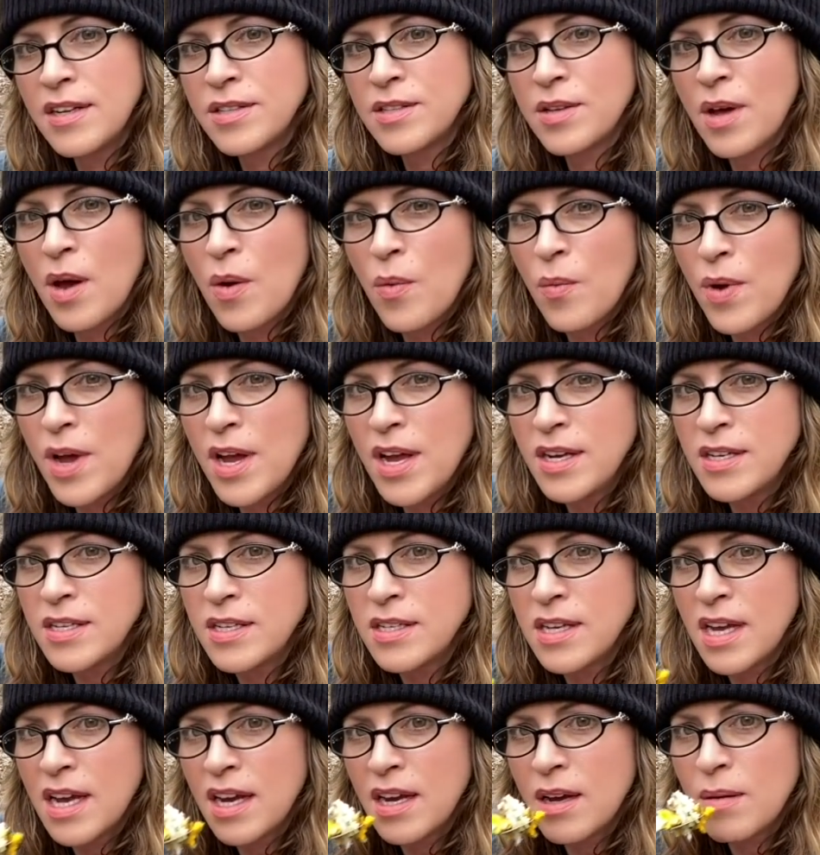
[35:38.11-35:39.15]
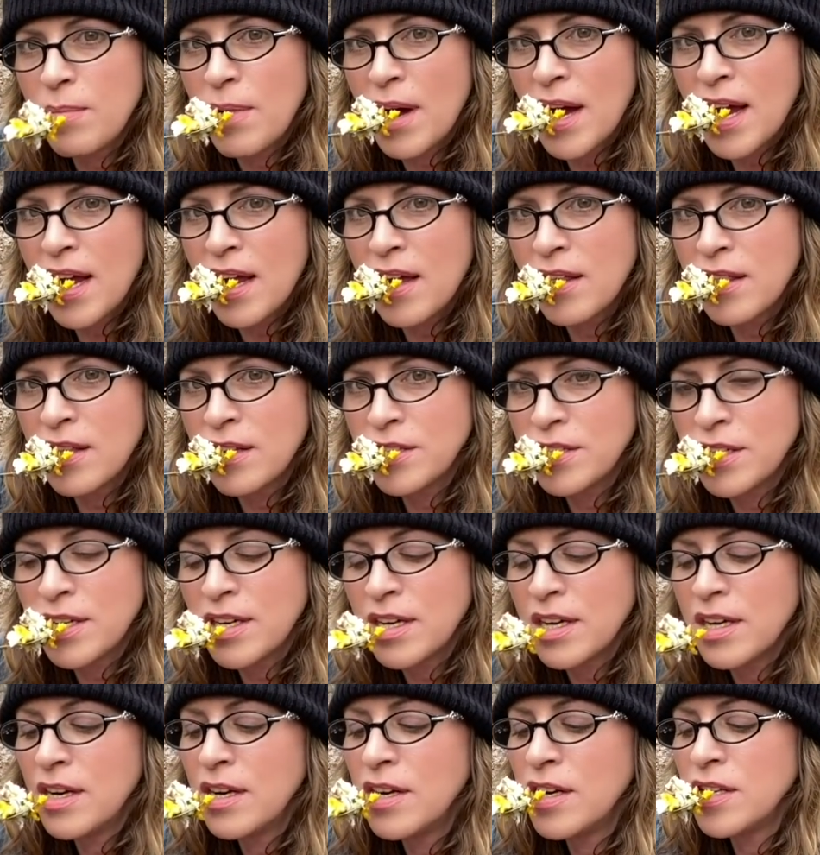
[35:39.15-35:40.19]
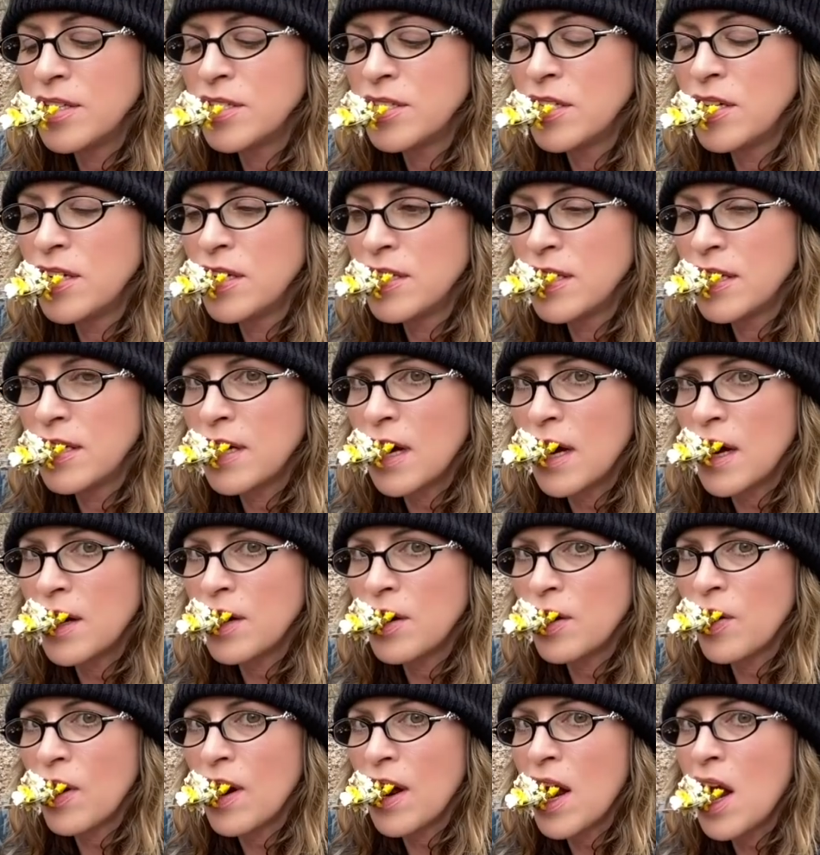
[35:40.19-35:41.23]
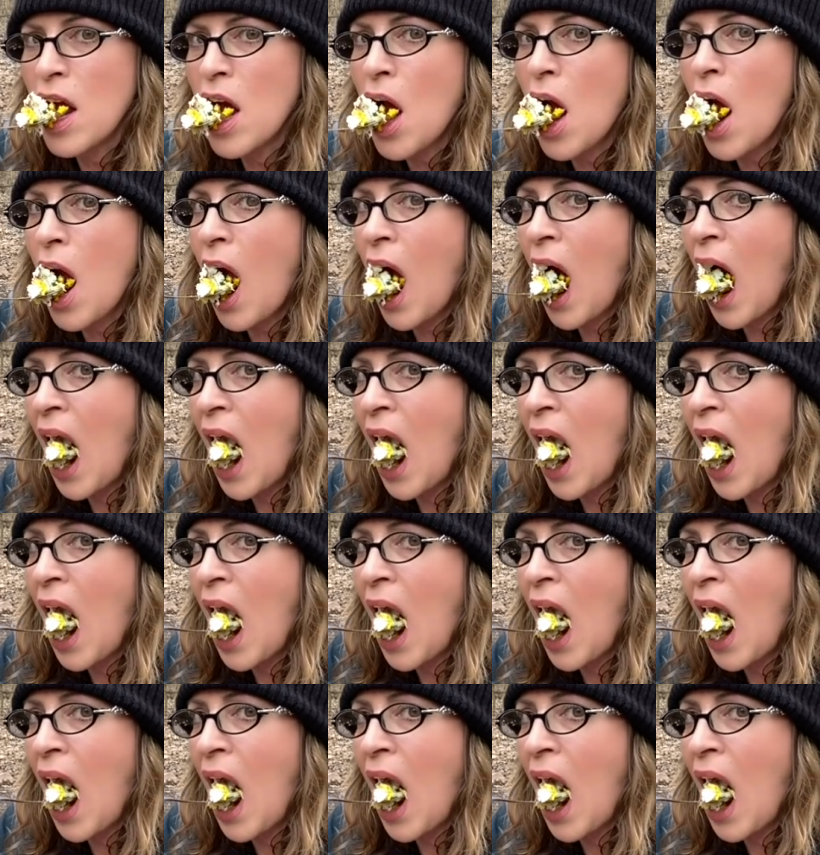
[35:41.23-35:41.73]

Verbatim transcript: So I went to take a bite of the chicken and as soon as it got to right here,